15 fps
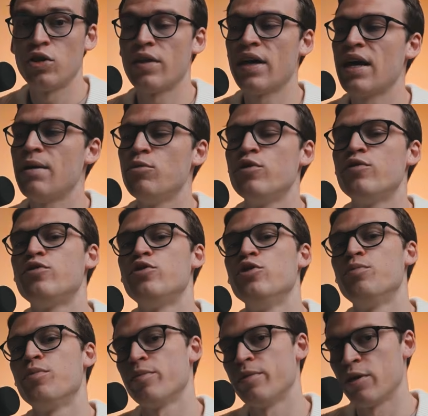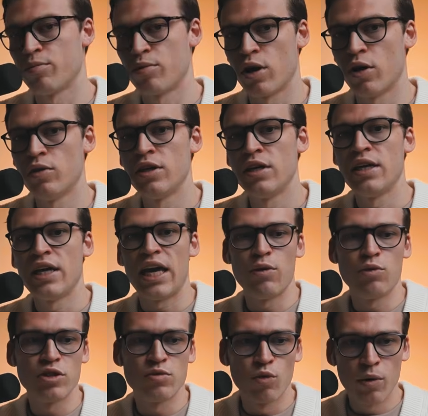then I moved to Premiere Pro. It
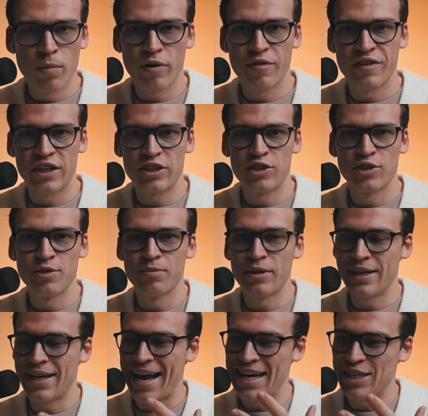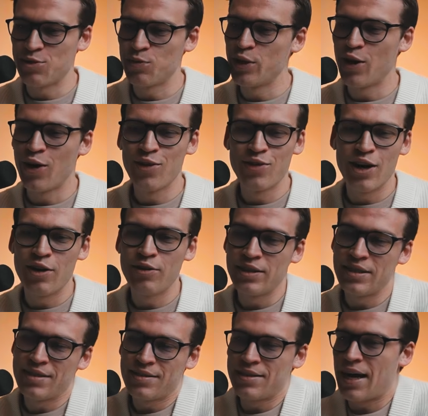was more professional, but as we all know,
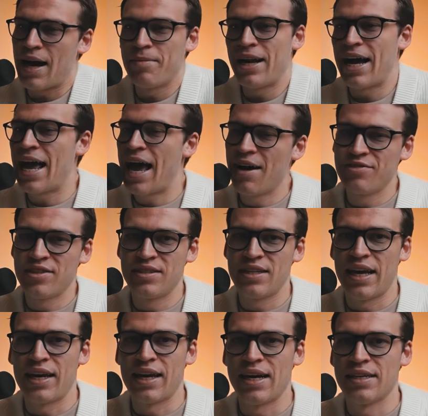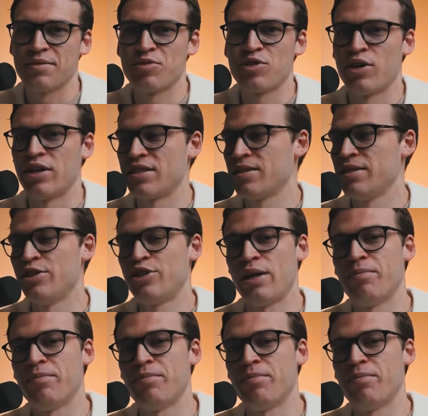I mean, I have to say it, guys. I'm sorry, it's cliche,